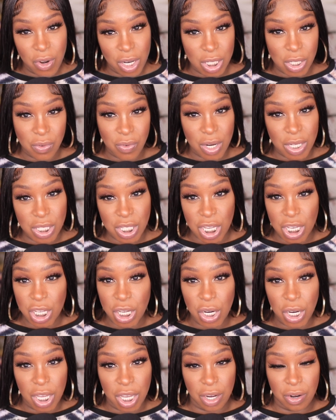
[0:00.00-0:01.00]
restaurants in
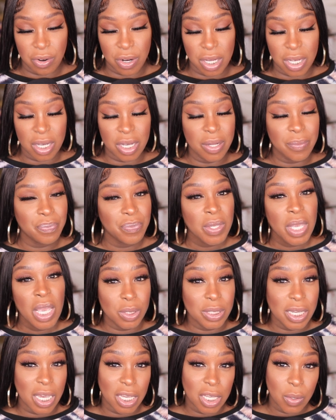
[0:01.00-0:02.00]
your area,
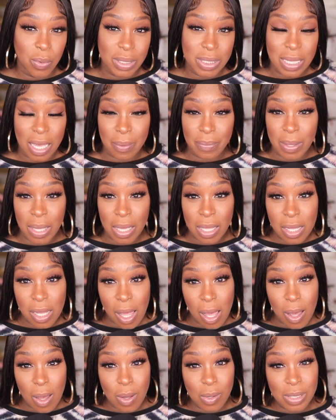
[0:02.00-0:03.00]
tell you what time they
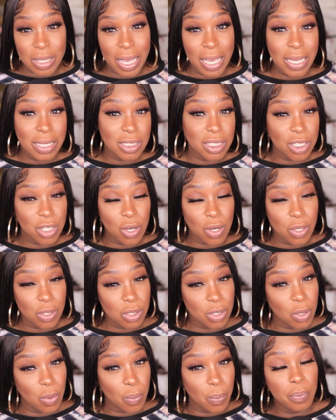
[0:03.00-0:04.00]
close, and she can
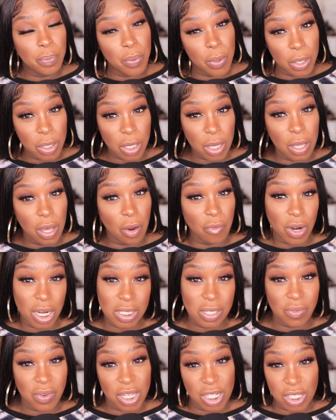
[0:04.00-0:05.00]
also book a
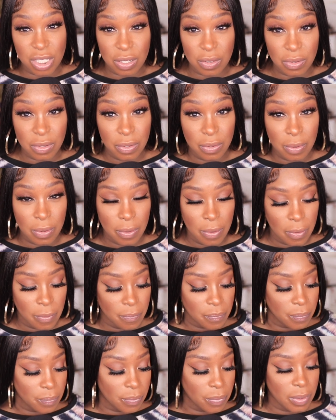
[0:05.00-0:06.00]
reservation
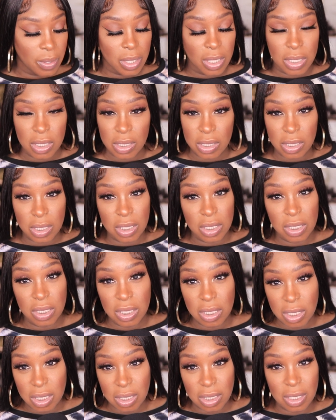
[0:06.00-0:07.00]
See,
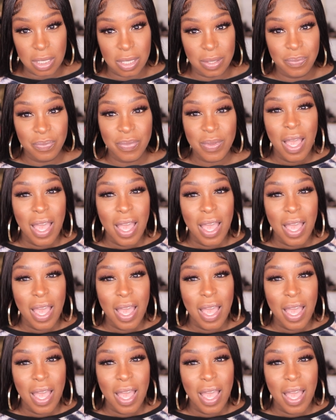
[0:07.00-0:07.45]
she's listening.